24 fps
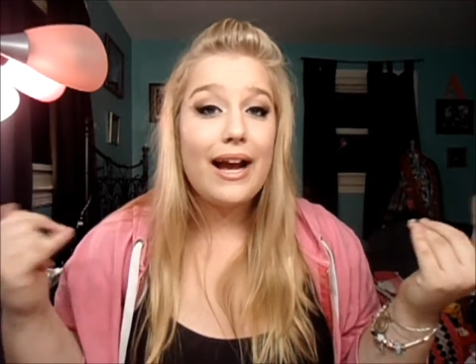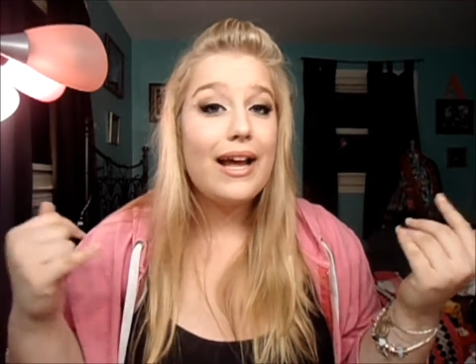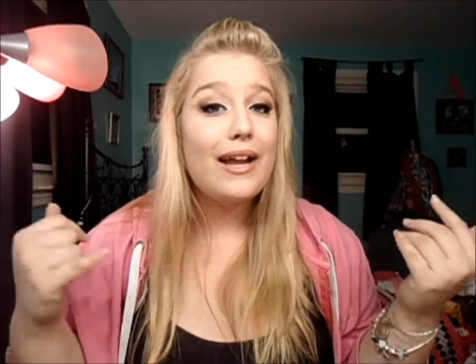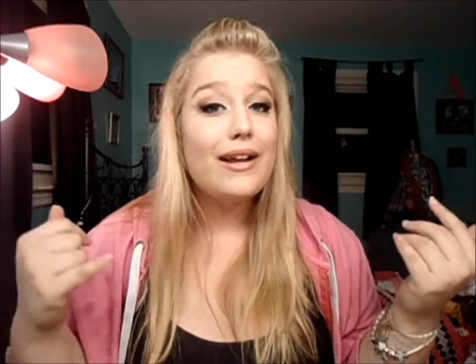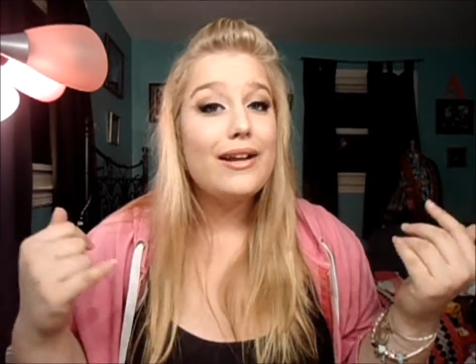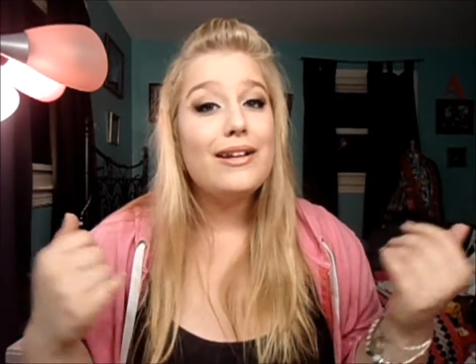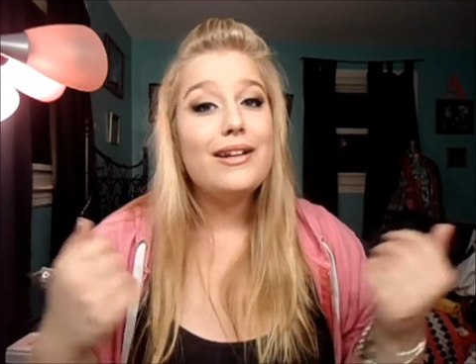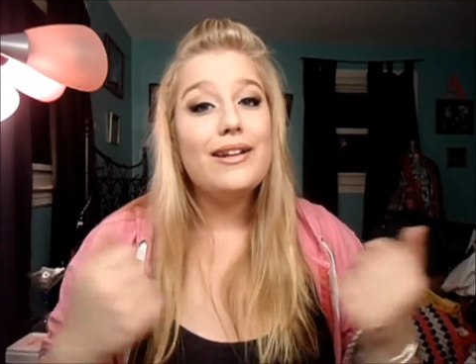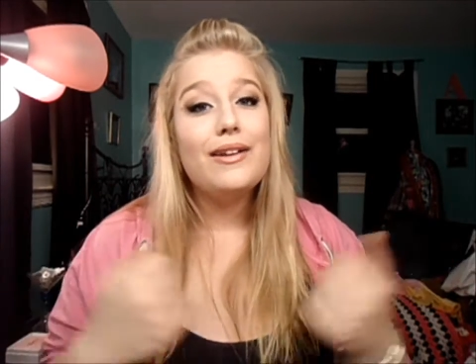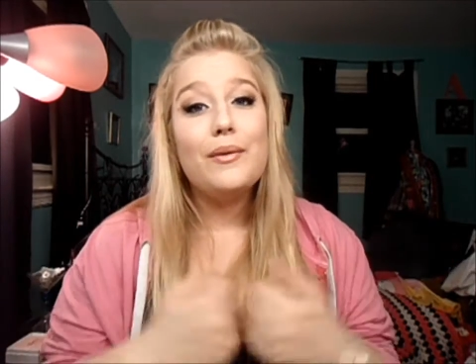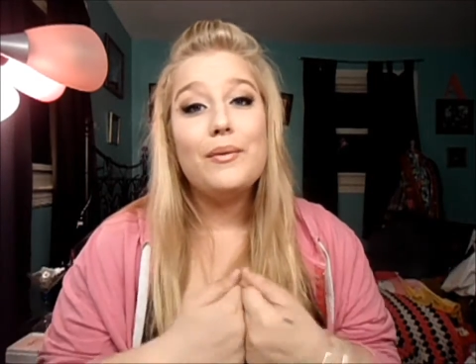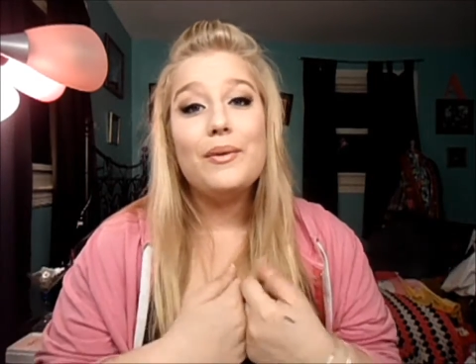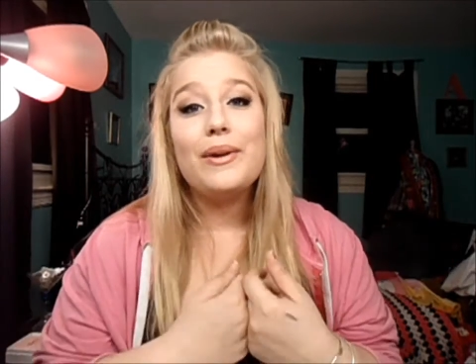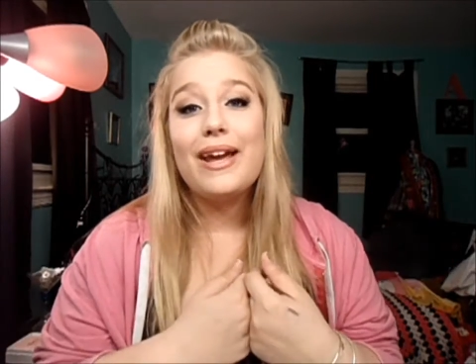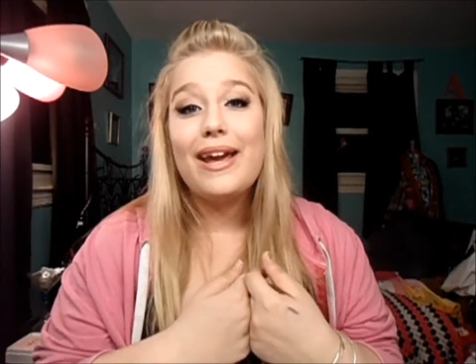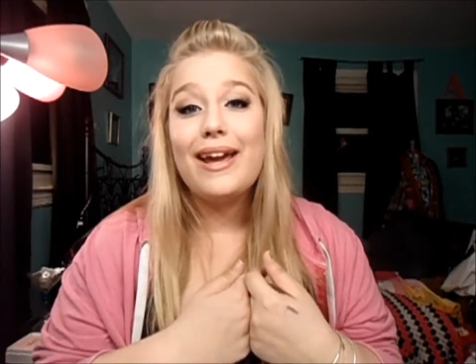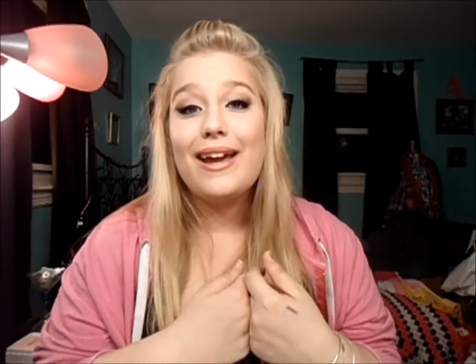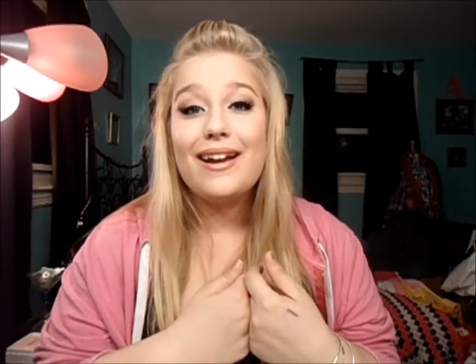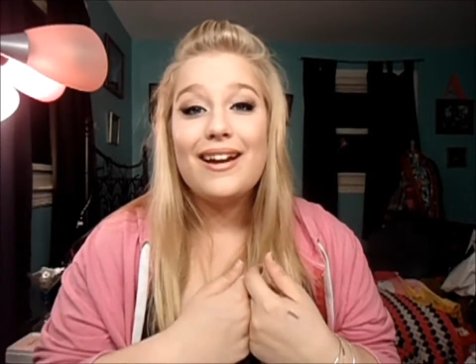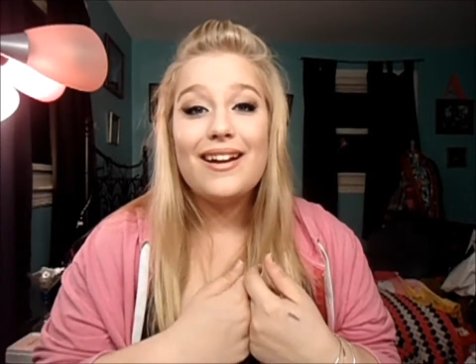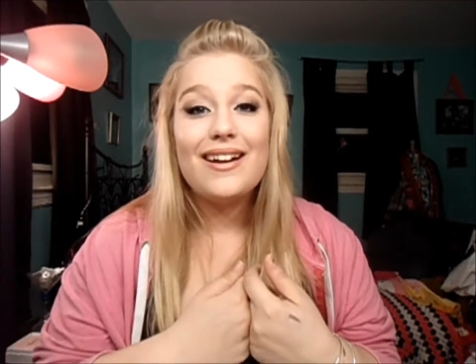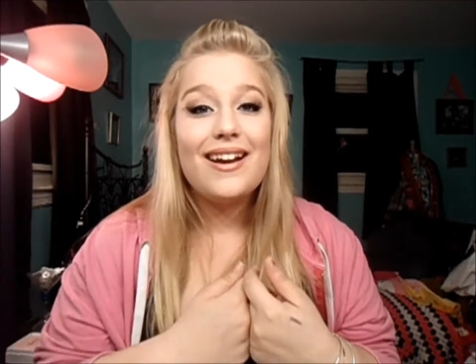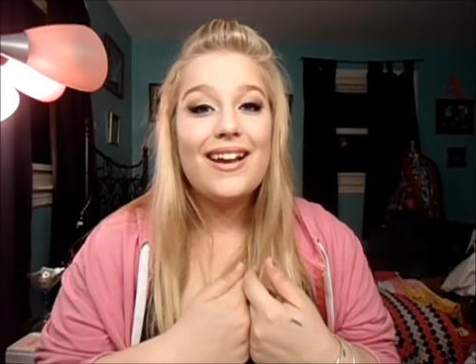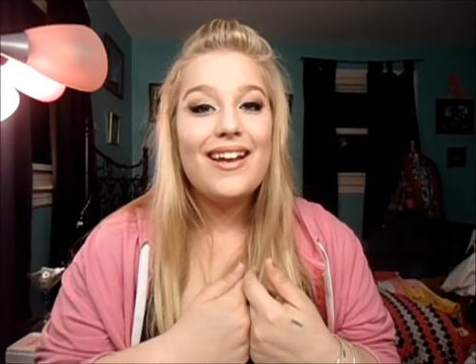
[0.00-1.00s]
I don't
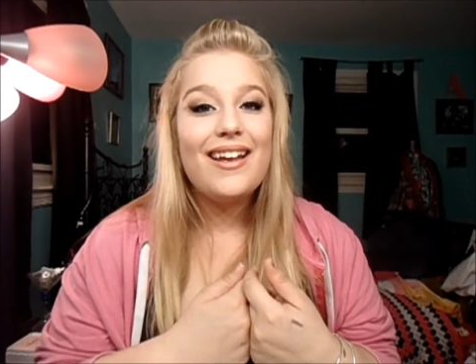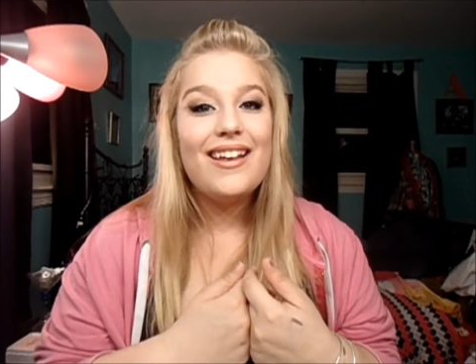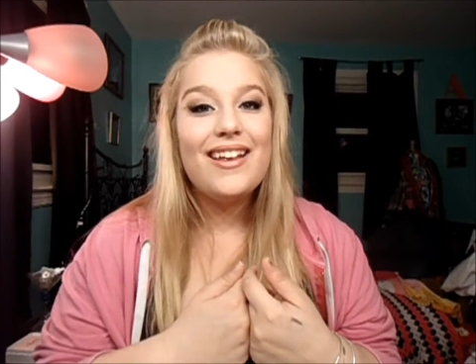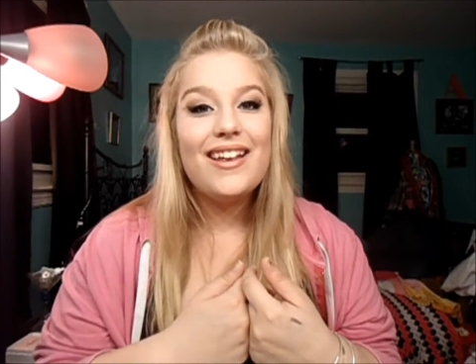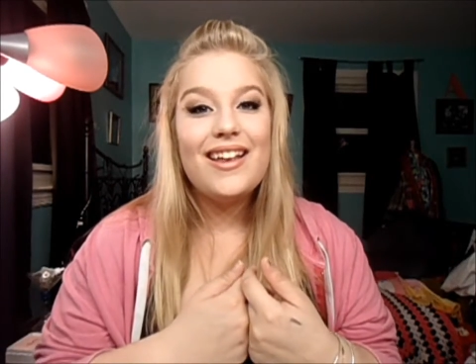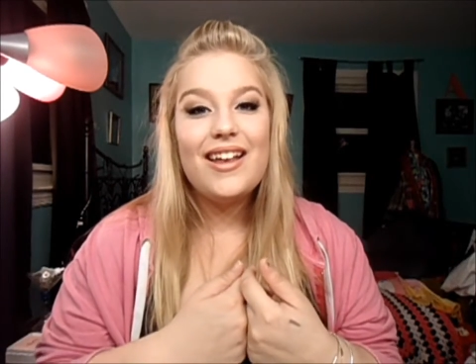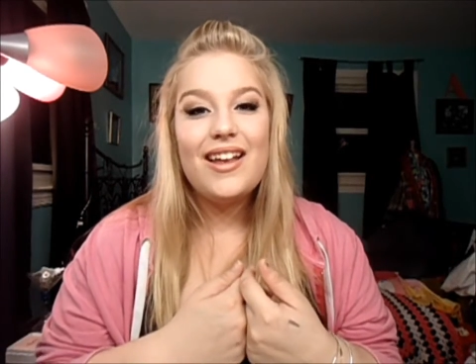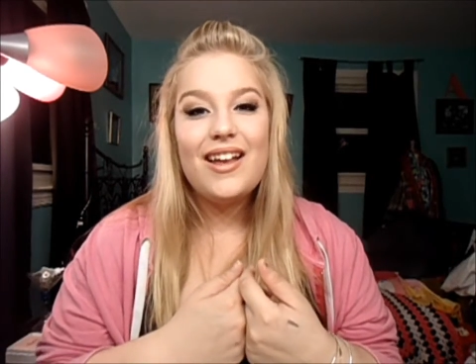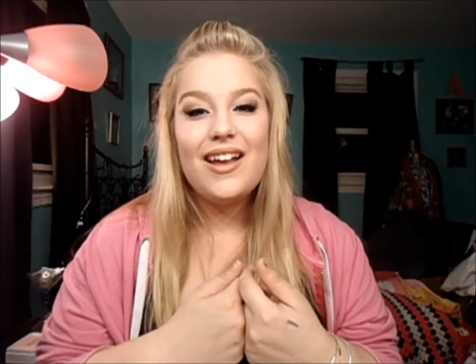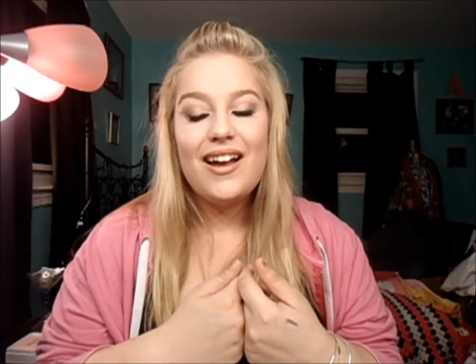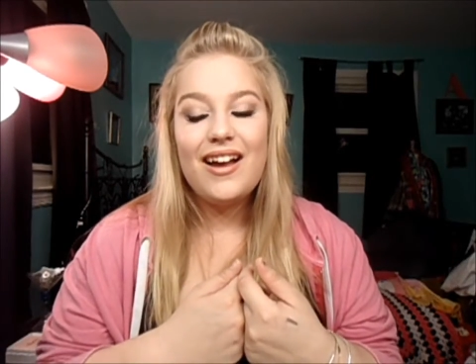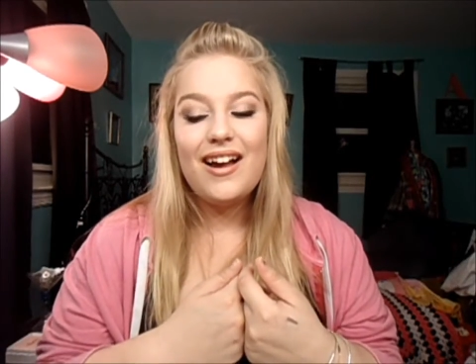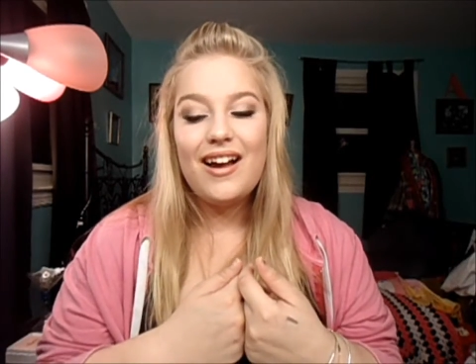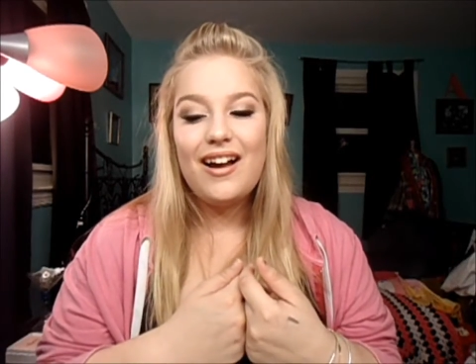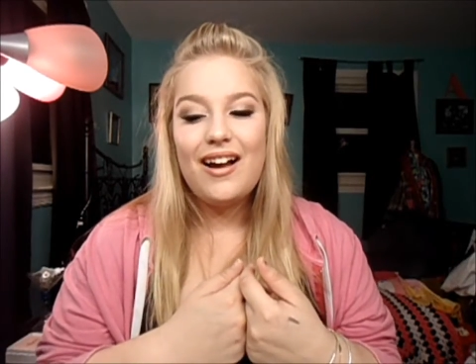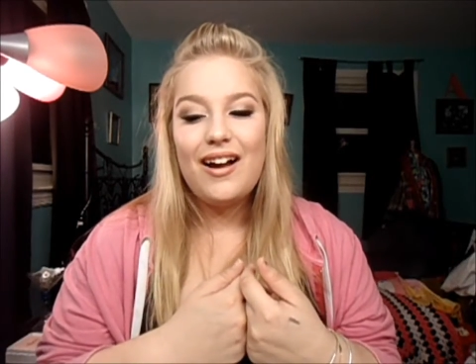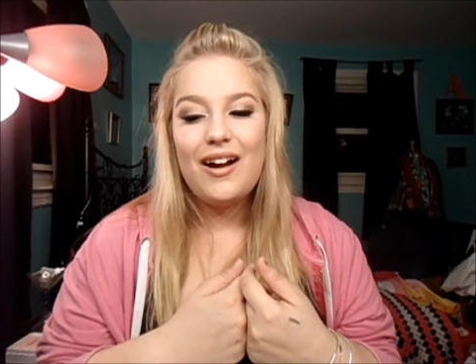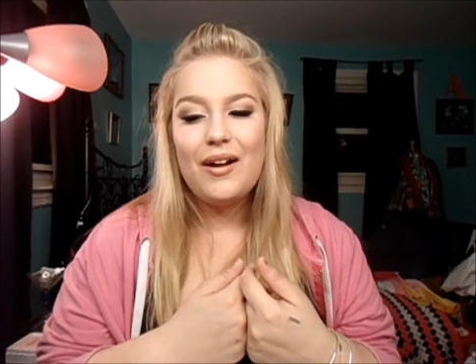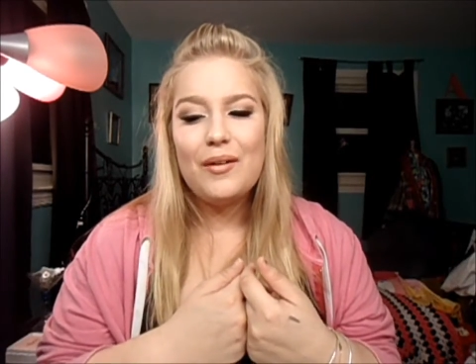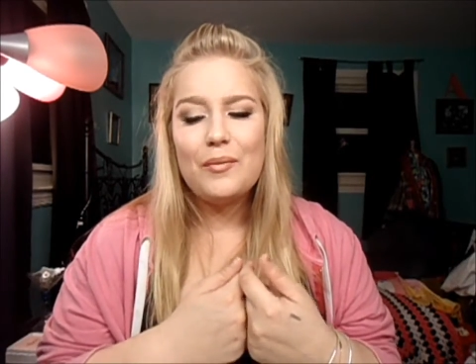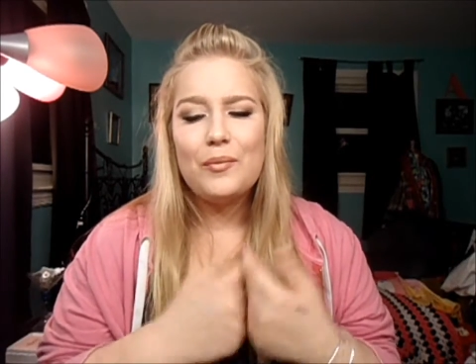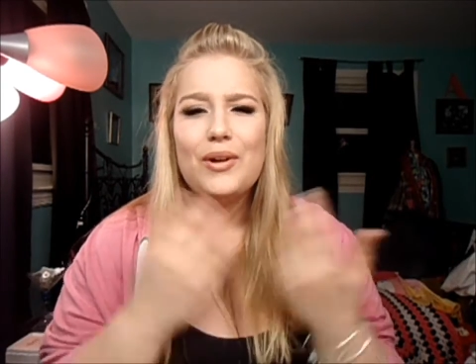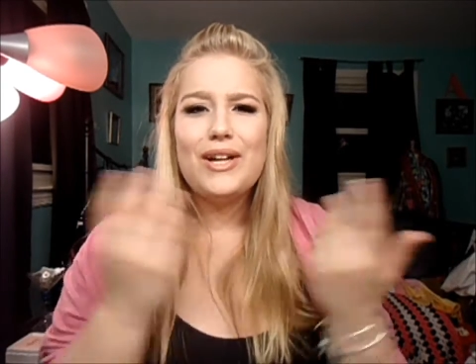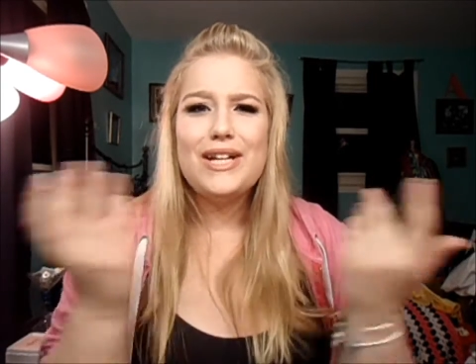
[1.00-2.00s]
care.
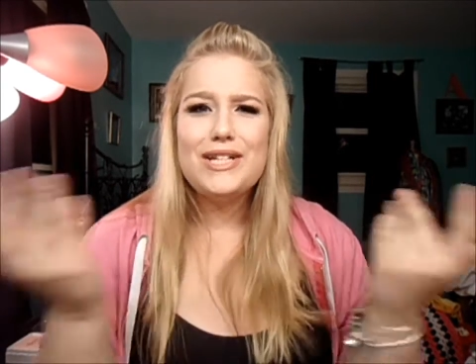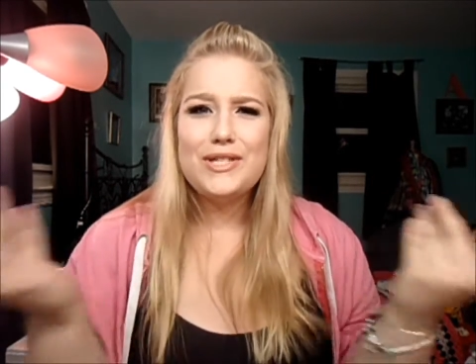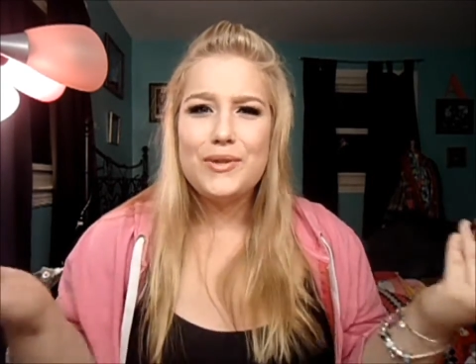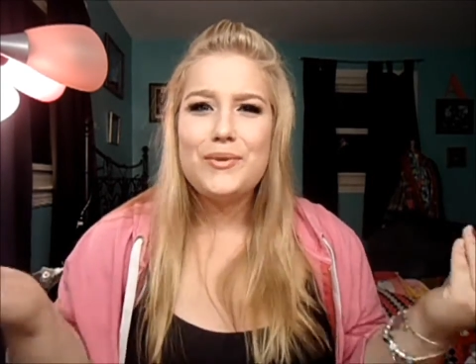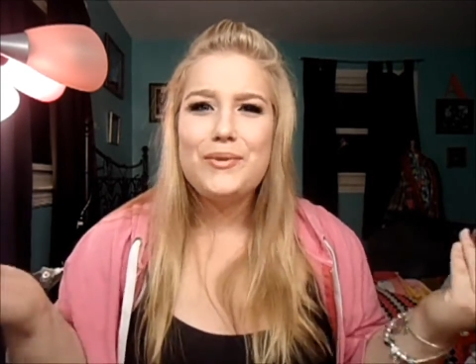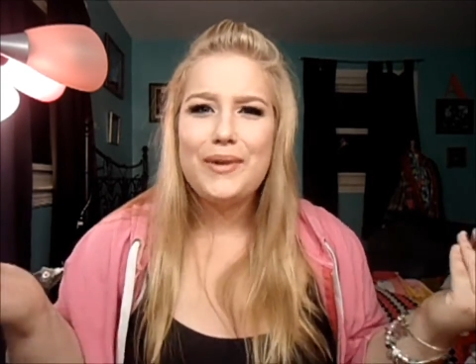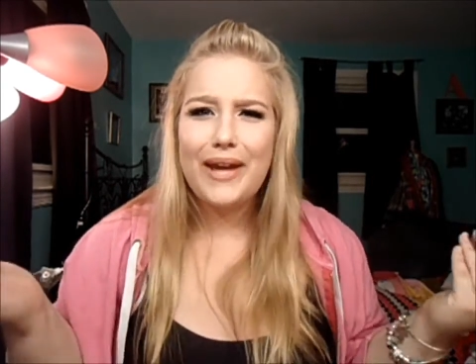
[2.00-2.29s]
Um, well, I do